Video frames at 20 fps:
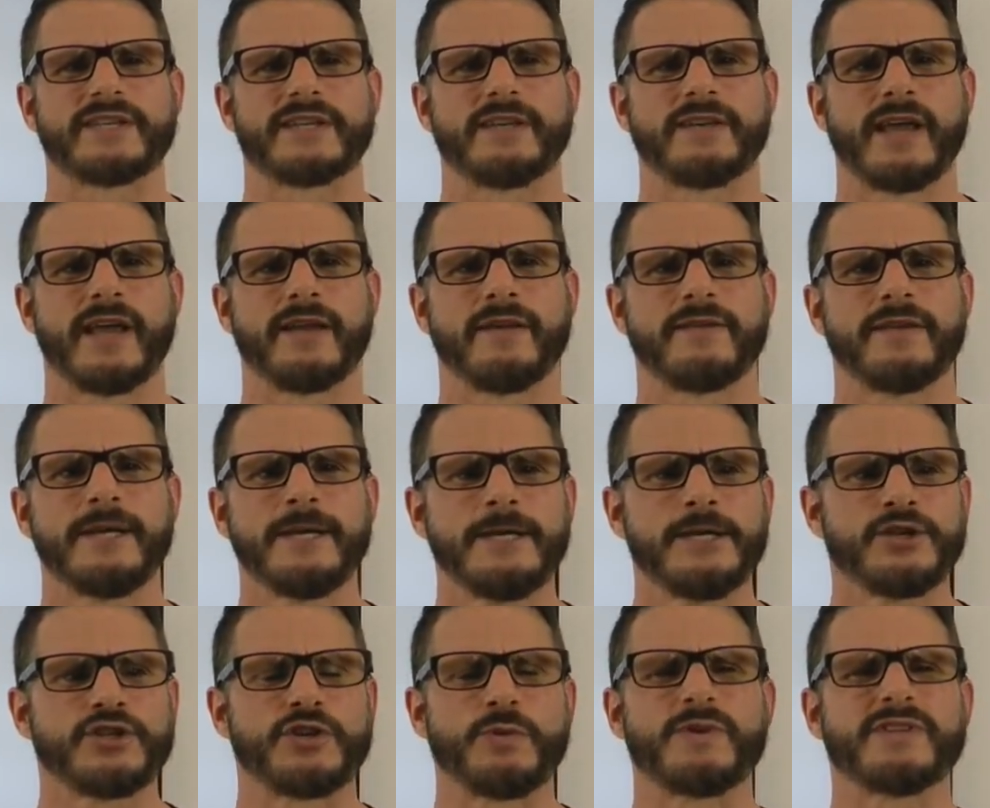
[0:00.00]
and
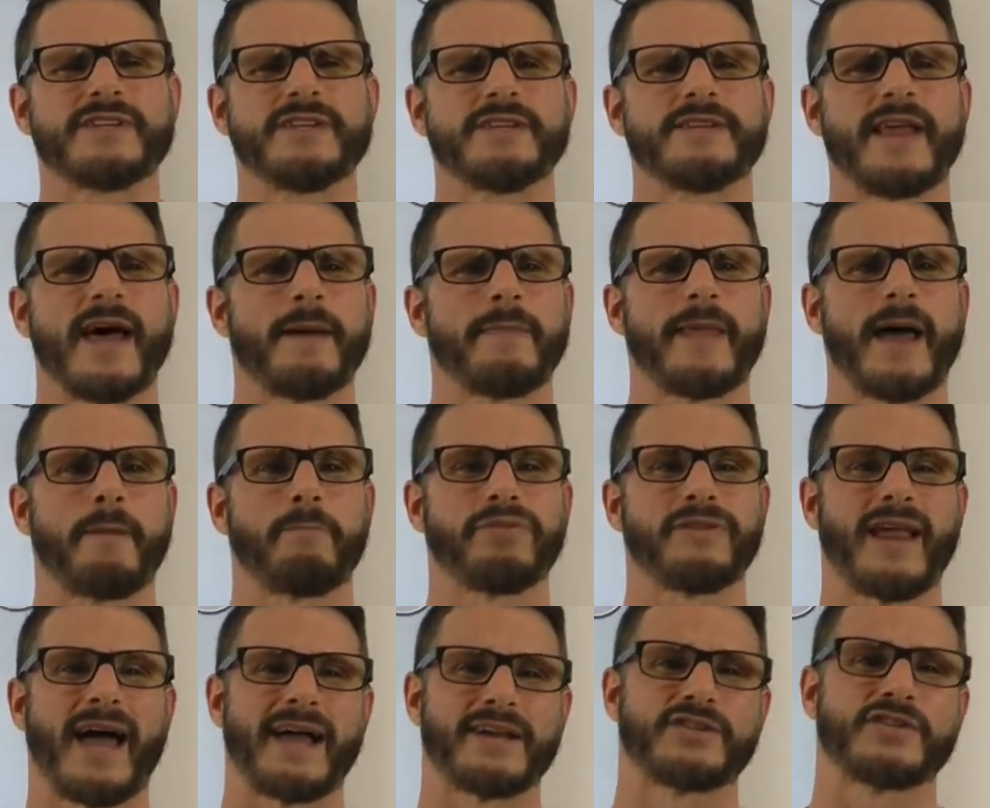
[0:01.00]
she was in that
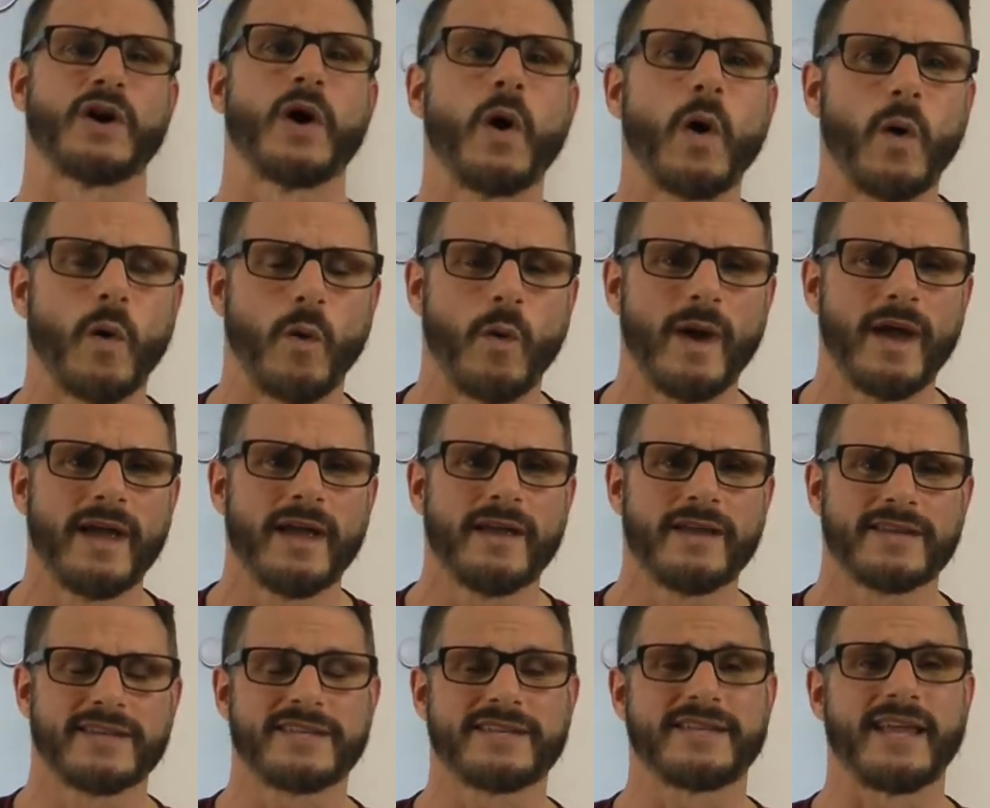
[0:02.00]
plateau
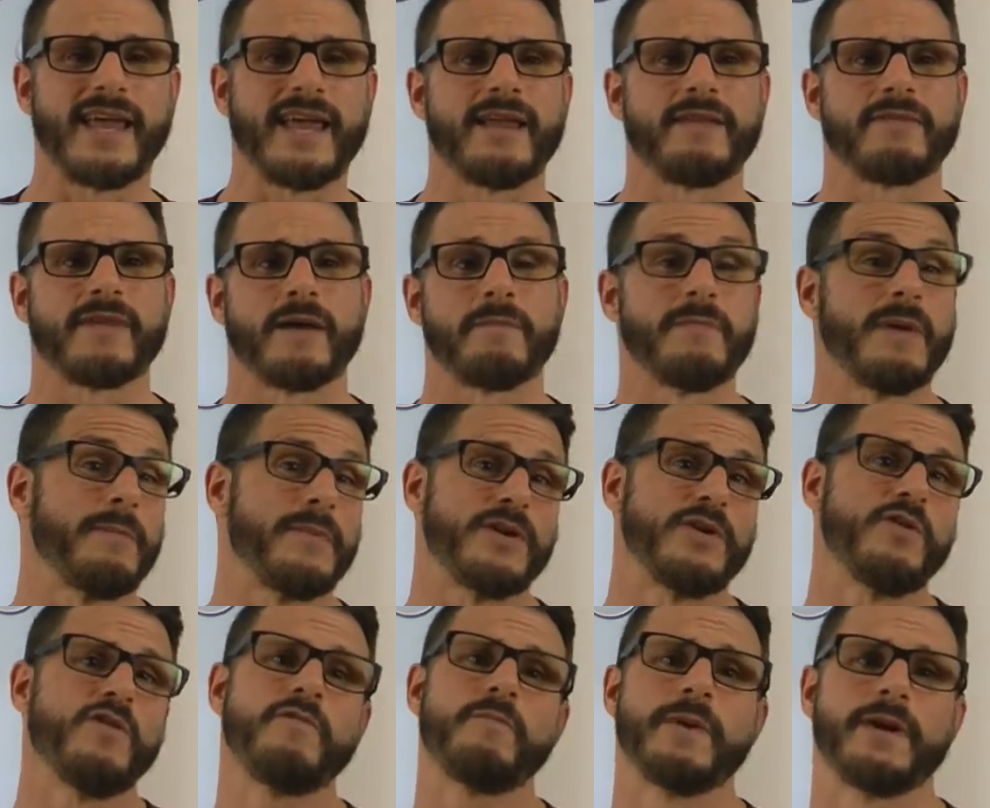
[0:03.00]
state that maybe
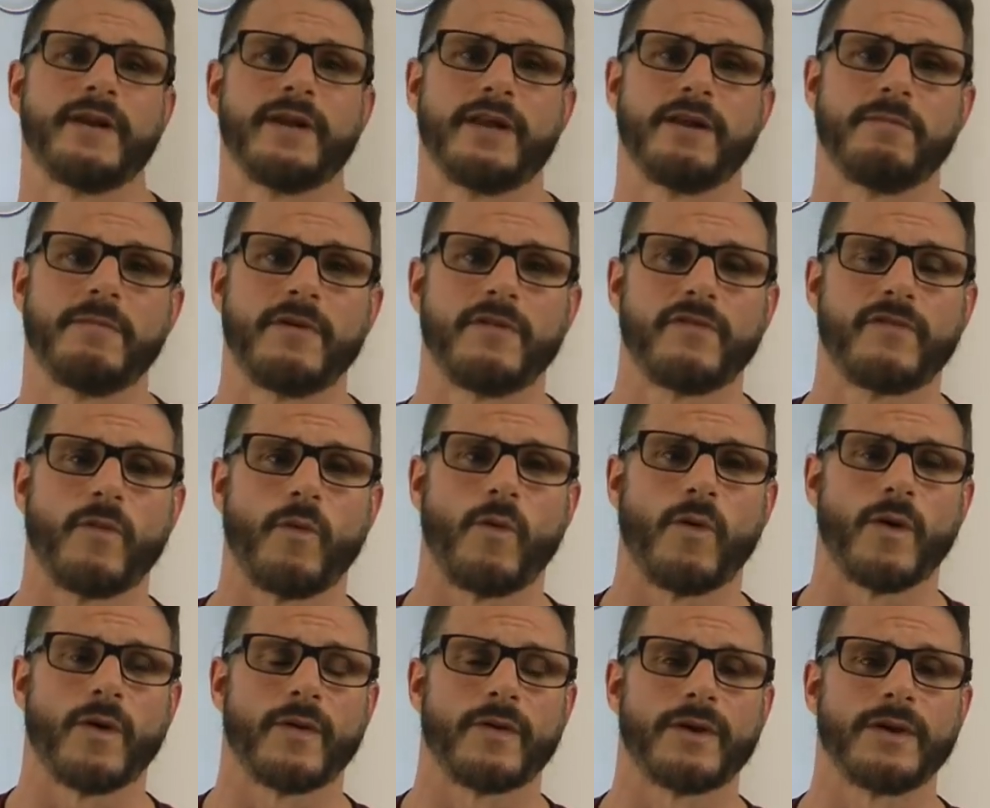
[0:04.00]
you've been in before.